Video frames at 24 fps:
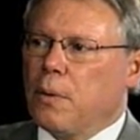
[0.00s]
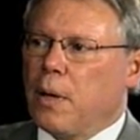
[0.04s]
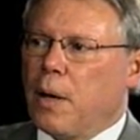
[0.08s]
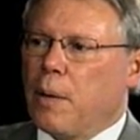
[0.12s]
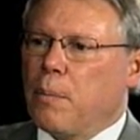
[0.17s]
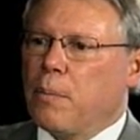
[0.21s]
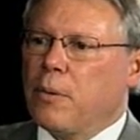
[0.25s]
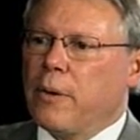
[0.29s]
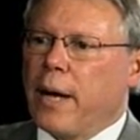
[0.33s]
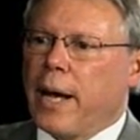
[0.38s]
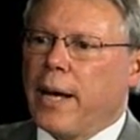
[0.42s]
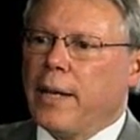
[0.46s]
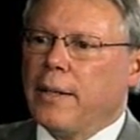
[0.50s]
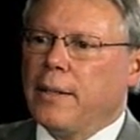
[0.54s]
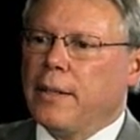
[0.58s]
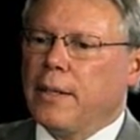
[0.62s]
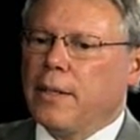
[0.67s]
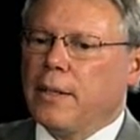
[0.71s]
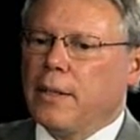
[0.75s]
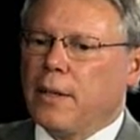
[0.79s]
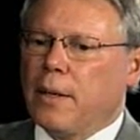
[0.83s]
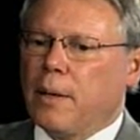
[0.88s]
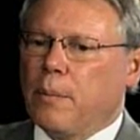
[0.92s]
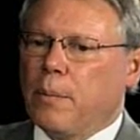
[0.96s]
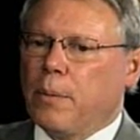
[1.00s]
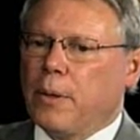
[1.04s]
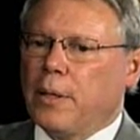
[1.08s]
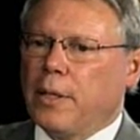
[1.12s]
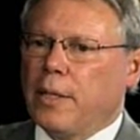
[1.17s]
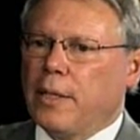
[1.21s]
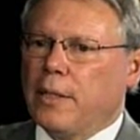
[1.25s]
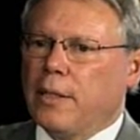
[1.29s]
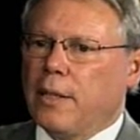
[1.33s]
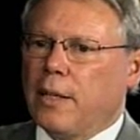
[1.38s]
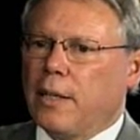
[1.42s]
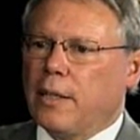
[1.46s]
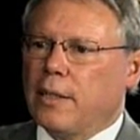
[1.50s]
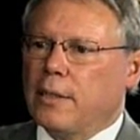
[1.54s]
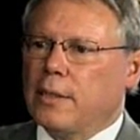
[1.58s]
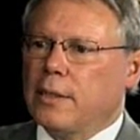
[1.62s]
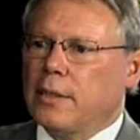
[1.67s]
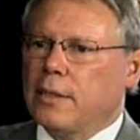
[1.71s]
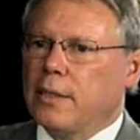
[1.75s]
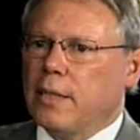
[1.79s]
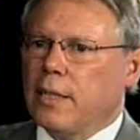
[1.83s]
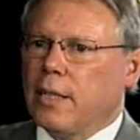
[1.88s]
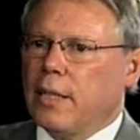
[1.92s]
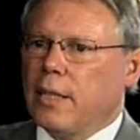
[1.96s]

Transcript: a branding company does